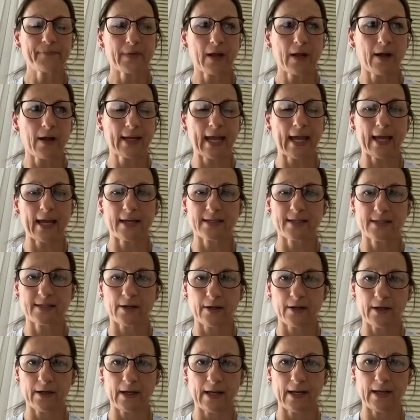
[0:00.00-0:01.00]
Okay, so
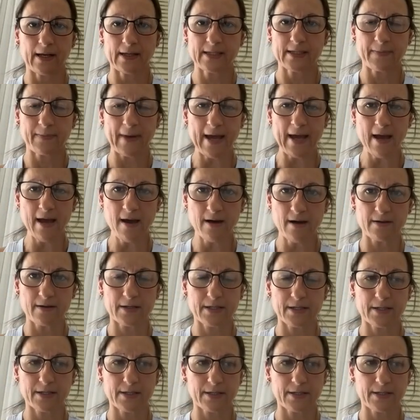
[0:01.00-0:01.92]
it's about